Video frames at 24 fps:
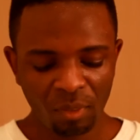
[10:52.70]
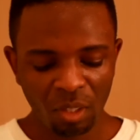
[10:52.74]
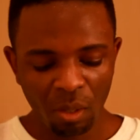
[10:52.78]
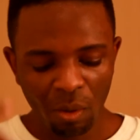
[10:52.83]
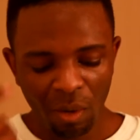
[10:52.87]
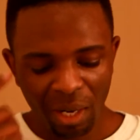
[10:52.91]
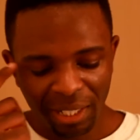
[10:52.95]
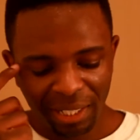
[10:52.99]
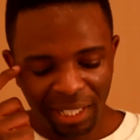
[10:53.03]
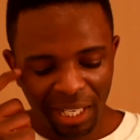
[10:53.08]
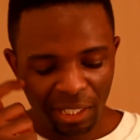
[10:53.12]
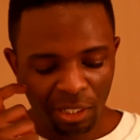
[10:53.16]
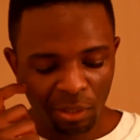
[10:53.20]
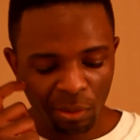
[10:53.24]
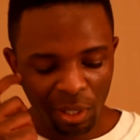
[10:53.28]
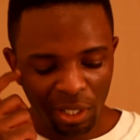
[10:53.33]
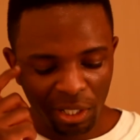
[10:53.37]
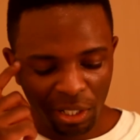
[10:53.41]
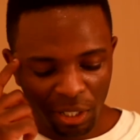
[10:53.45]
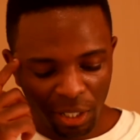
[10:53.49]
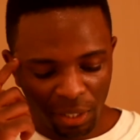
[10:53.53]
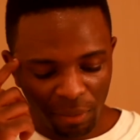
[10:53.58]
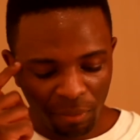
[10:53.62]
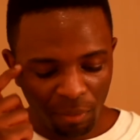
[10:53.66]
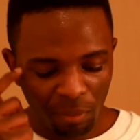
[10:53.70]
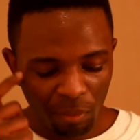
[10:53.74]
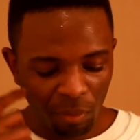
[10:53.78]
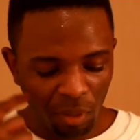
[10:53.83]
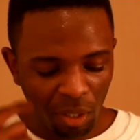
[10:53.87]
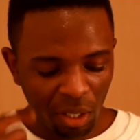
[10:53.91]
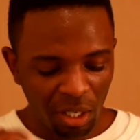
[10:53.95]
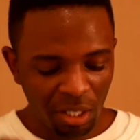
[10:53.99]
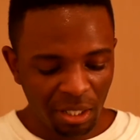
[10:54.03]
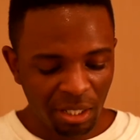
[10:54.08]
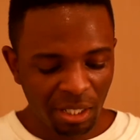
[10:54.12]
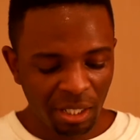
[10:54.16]
Right, next question
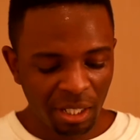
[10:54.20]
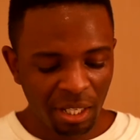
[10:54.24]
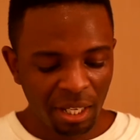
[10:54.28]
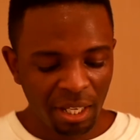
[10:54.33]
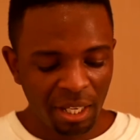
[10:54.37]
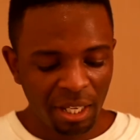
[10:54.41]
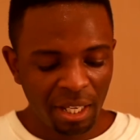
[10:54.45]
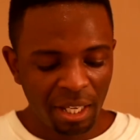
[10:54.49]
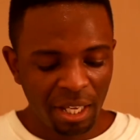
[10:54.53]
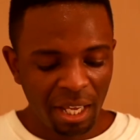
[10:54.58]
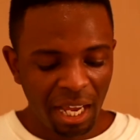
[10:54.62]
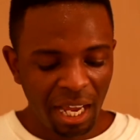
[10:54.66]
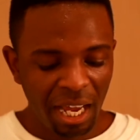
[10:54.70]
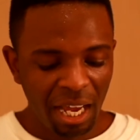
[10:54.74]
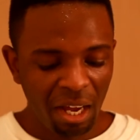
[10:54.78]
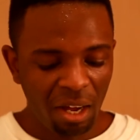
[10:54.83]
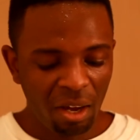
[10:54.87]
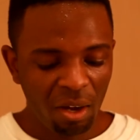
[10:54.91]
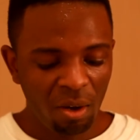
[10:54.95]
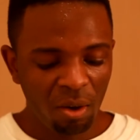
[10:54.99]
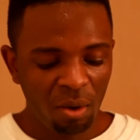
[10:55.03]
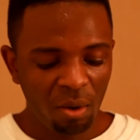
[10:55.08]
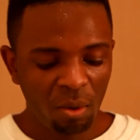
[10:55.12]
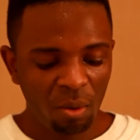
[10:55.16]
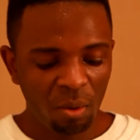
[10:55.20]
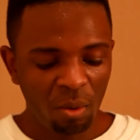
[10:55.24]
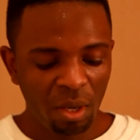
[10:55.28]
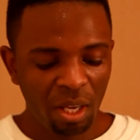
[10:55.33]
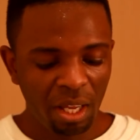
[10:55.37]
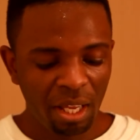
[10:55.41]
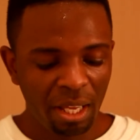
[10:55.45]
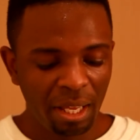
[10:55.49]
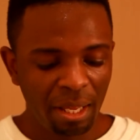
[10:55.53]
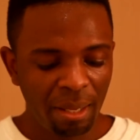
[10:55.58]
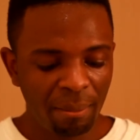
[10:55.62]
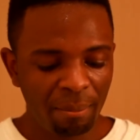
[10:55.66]
was how
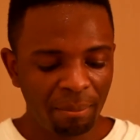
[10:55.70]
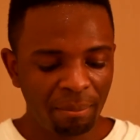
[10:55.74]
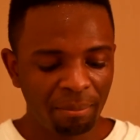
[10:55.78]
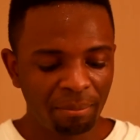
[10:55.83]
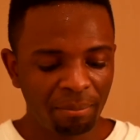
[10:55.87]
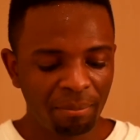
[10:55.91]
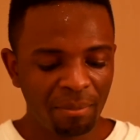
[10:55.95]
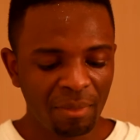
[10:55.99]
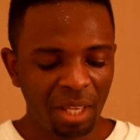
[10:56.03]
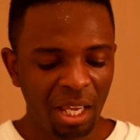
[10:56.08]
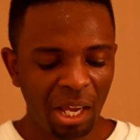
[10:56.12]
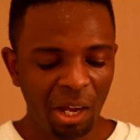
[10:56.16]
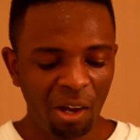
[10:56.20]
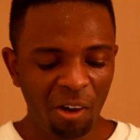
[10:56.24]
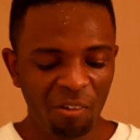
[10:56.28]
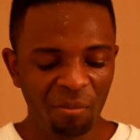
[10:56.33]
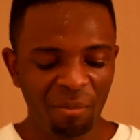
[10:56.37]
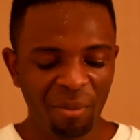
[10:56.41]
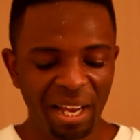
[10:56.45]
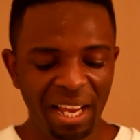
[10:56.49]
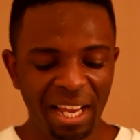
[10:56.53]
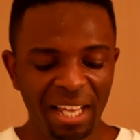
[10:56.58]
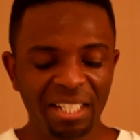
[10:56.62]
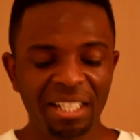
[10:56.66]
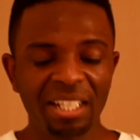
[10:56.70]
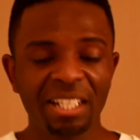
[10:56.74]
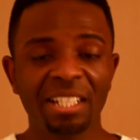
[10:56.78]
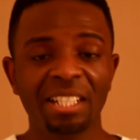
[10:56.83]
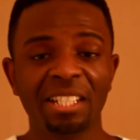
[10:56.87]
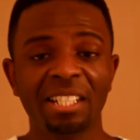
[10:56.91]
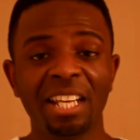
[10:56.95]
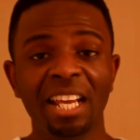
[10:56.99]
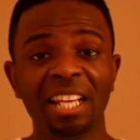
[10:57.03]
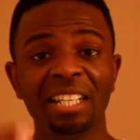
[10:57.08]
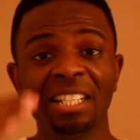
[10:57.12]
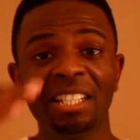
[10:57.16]
have my
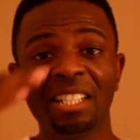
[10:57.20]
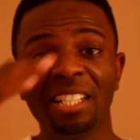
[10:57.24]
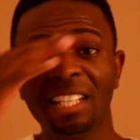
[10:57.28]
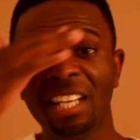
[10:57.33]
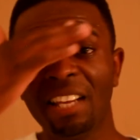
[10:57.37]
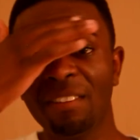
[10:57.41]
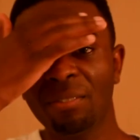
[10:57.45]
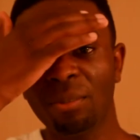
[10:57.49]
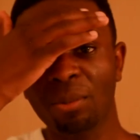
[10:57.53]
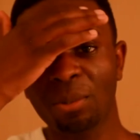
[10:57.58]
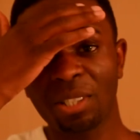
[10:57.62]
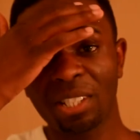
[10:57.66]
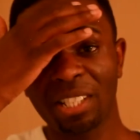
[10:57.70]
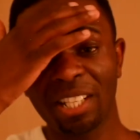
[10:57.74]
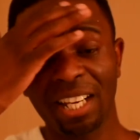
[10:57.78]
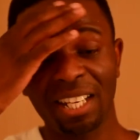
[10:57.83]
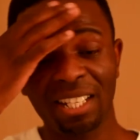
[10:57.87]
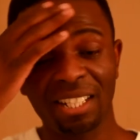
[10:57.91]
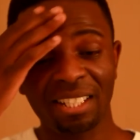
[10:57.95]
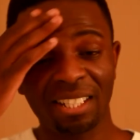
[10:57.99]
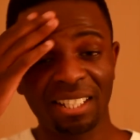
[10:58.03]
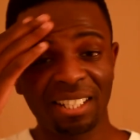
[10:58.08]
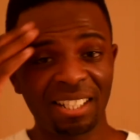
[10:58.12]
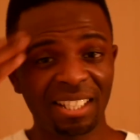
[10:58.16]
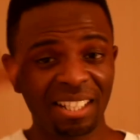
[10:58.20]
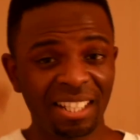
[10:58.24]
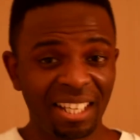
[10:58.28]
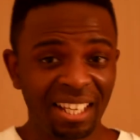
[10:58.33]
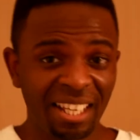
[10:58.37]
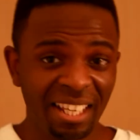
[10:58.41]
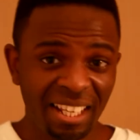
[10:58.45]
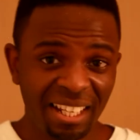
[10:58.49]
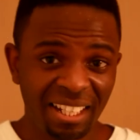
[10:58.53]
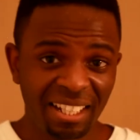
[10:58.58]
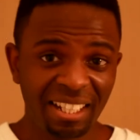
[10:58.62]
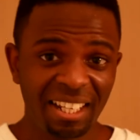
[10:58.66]
energy levels changed?
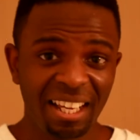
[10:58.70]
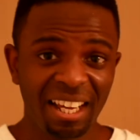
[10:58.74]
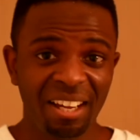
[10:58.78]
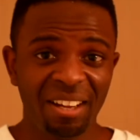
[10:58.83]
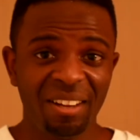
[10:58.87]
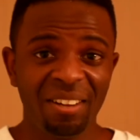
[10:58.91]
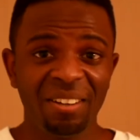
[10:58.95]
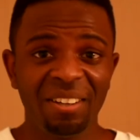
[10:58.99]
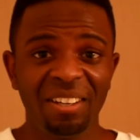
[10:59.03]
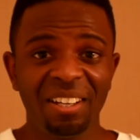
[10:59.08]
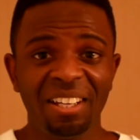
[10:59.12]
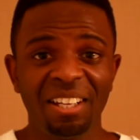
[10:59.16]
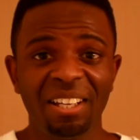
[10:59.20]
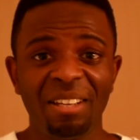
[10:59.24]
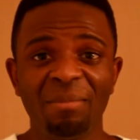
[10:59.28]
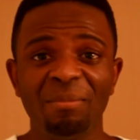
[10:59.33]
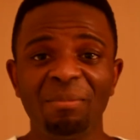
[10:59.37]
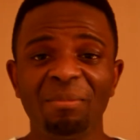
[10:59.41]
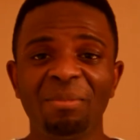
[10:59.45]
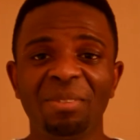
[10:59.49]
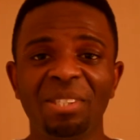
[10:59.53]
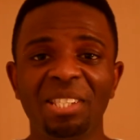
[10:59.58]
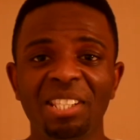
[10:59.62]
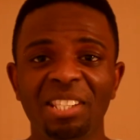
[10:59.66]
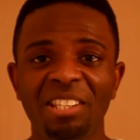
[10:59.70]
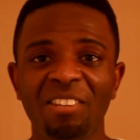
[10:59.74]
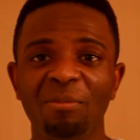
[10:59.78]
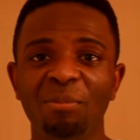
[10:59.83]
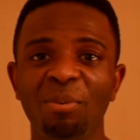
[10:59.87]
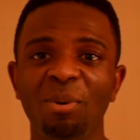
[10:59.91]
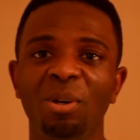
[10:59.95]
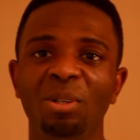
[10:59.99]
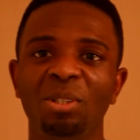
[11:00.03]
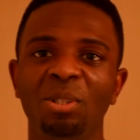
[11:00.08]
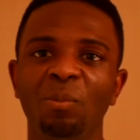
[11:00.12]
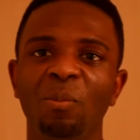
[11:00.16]
Now, since I've
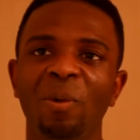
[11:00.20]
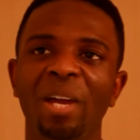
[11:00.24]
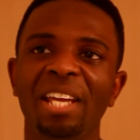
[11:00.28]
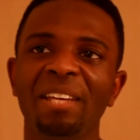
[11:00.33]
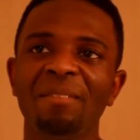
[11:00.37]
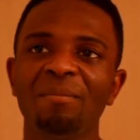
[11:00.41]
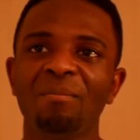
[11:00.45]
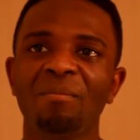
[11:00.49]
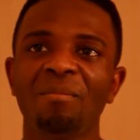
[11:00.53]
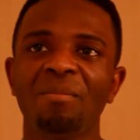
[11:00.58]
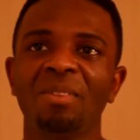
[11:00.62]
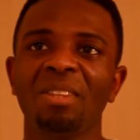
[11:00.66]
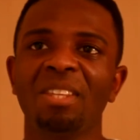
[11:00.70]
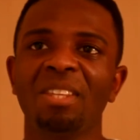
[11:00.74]
put on the weight,